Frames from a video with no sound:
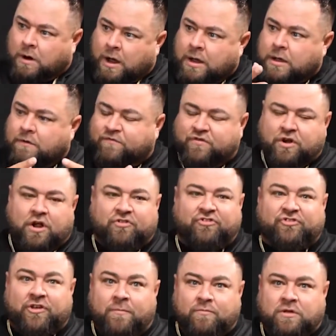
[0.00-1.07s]
Right? Figure out
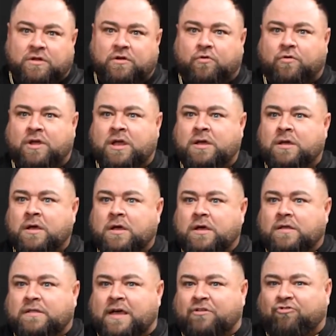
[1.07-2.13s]
something to create
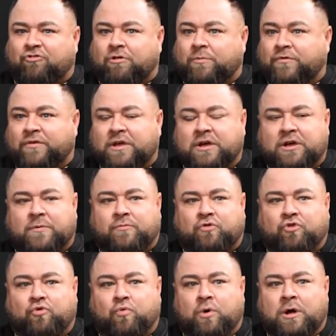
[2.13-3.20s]
that stream of income
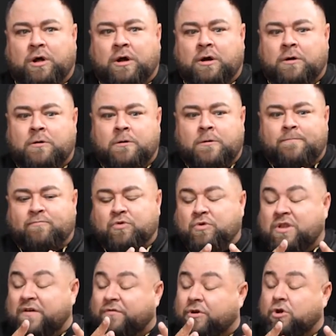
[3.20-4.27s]
to where you
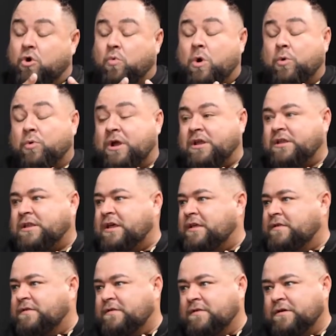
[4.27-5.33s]
never know what rainy day
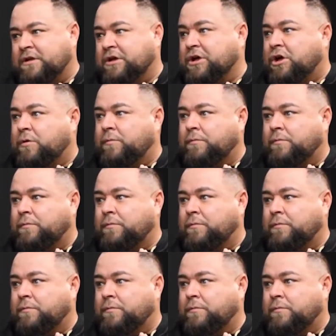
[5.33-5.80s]
is going to come.